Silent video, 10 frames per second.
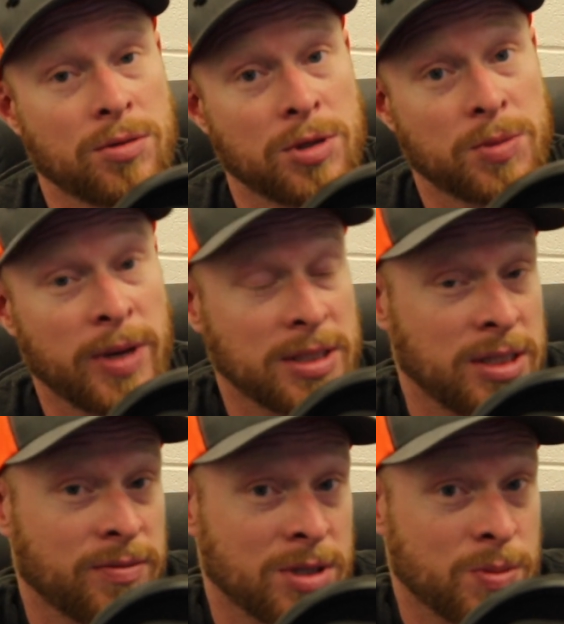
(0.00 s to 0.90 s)
which makes
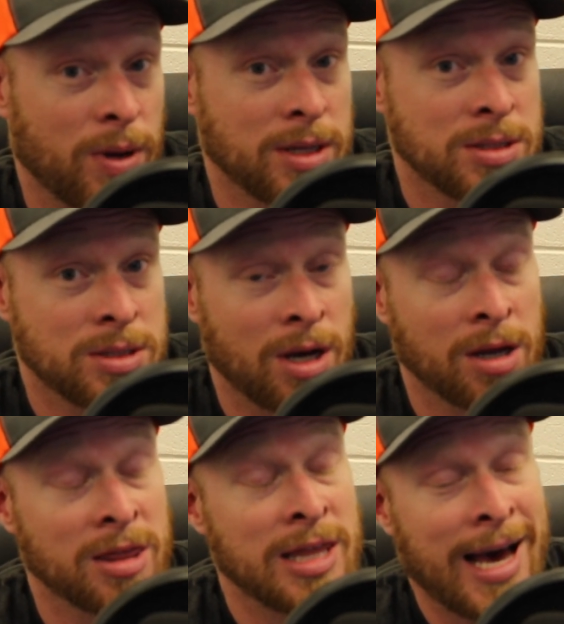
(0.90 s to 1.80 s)
even a spot and
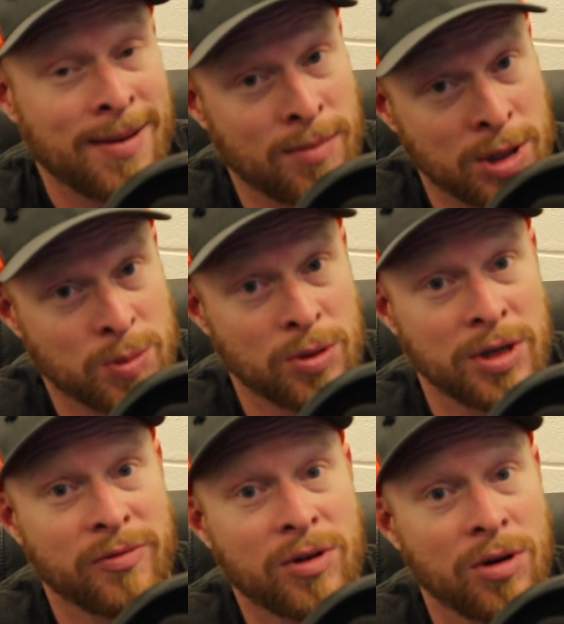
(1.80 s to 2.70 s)
stalk that much more
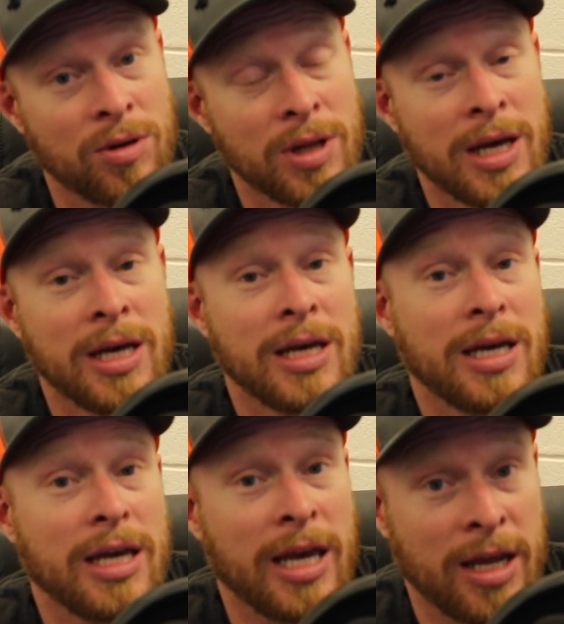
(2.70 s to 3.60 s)
difficult
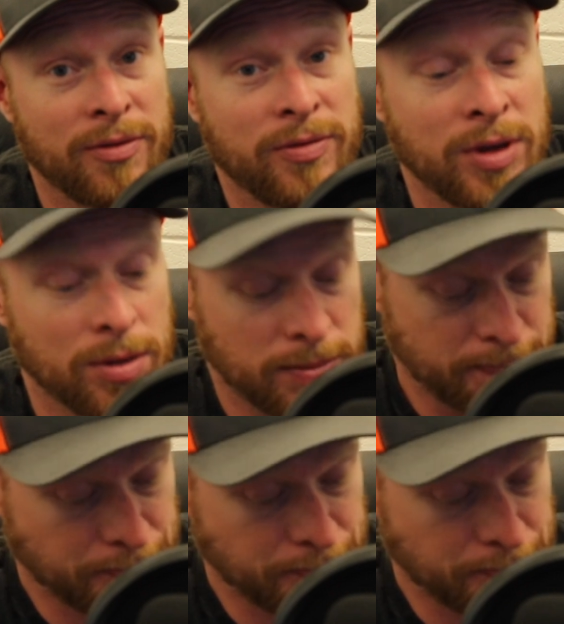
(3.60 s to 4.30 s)
in a field.